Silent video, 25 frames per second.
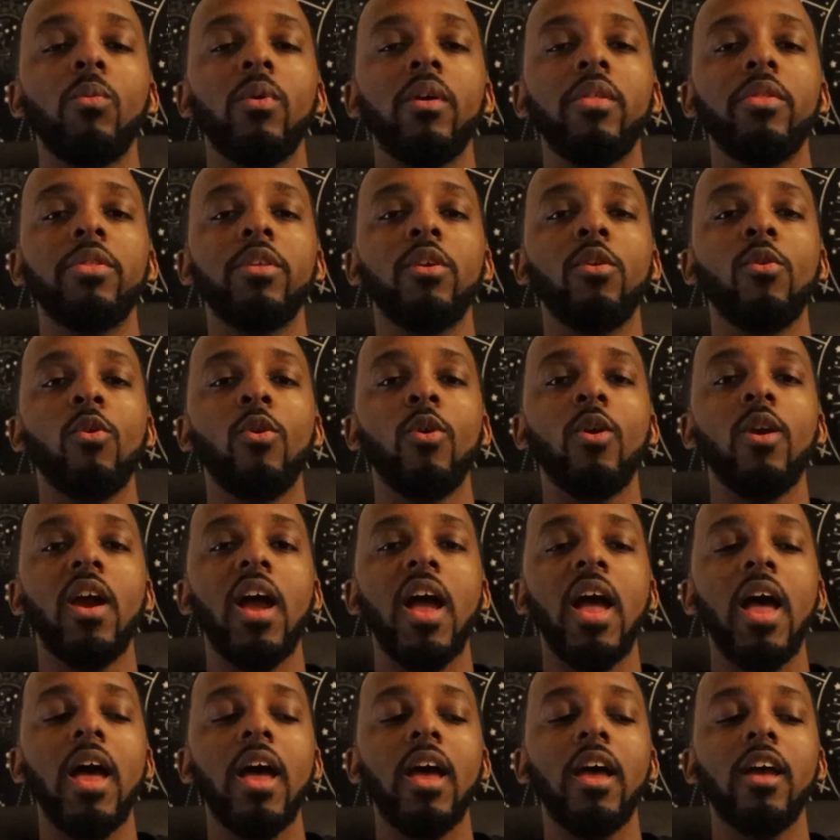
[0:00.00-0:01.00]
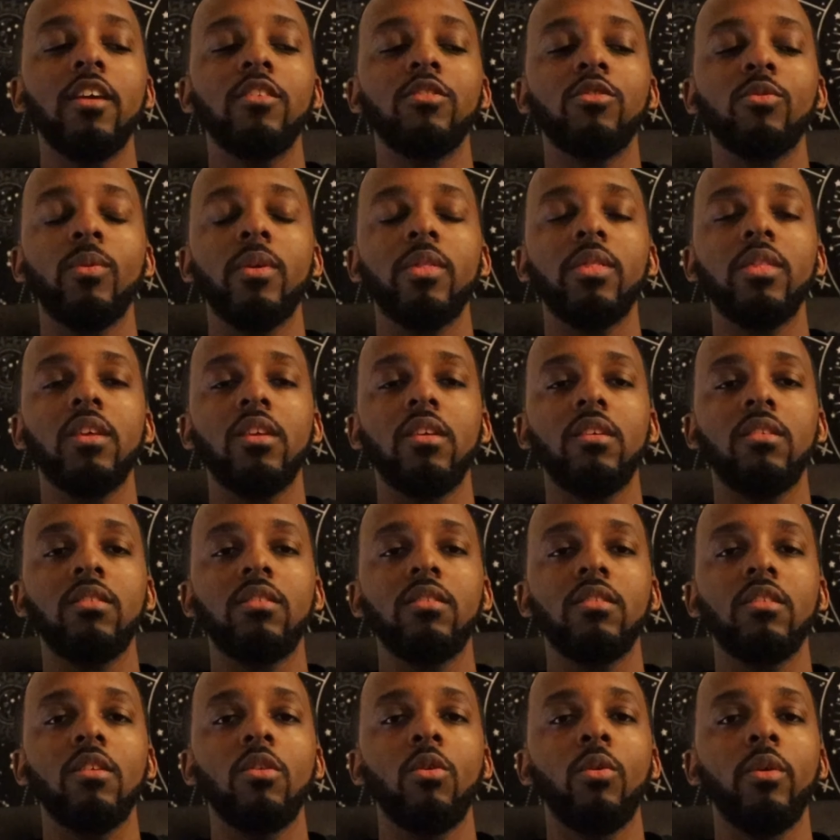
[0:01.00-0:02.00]
with your eyes on
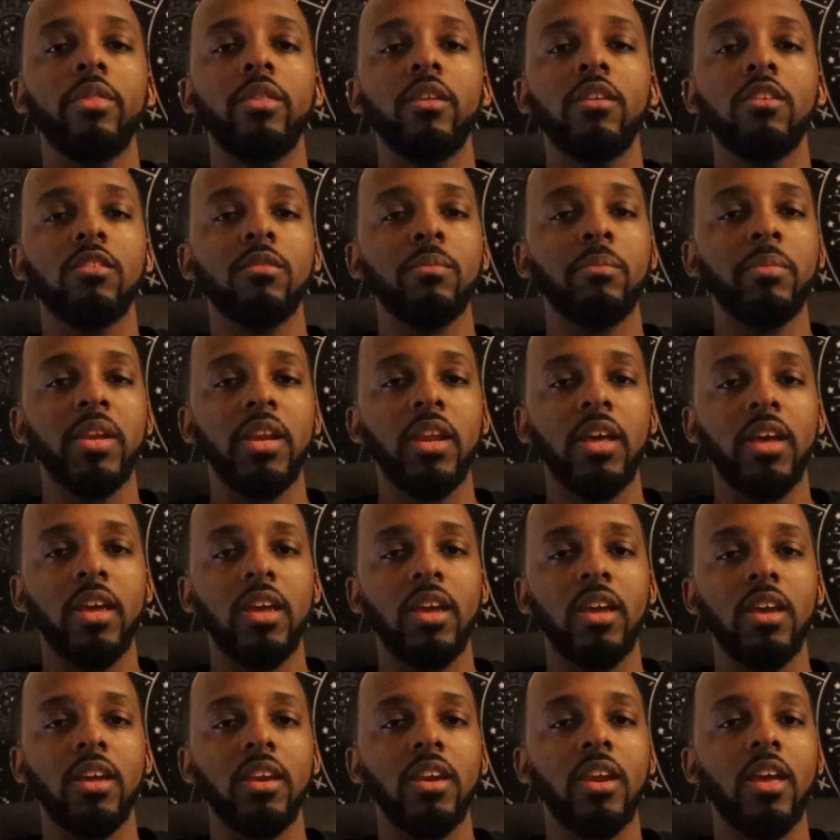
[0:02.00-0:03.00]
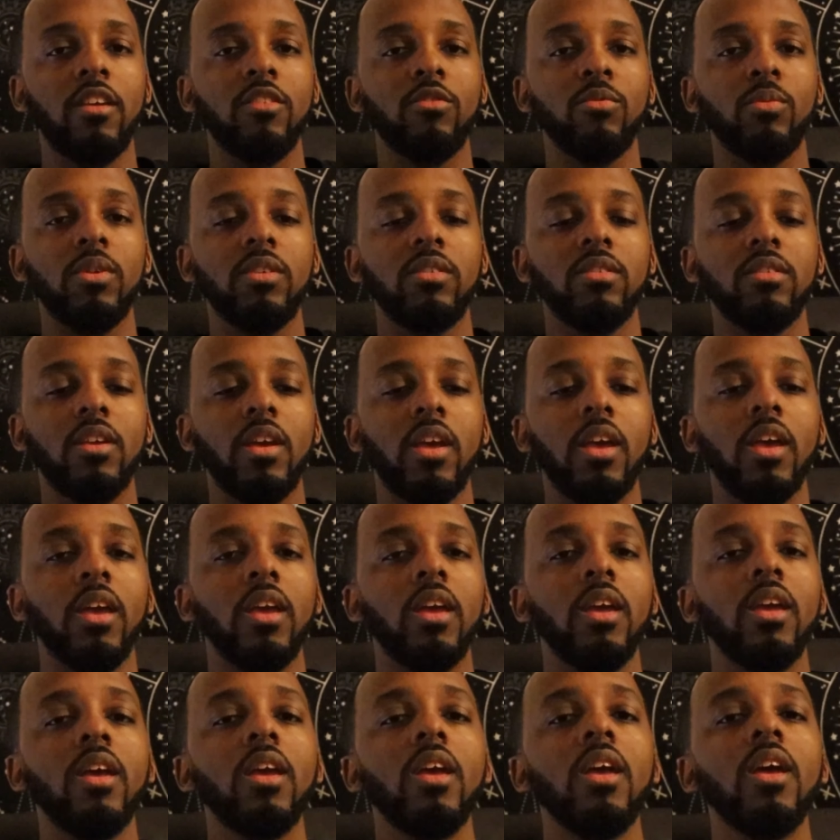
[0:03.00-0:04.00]
this plane, as we say,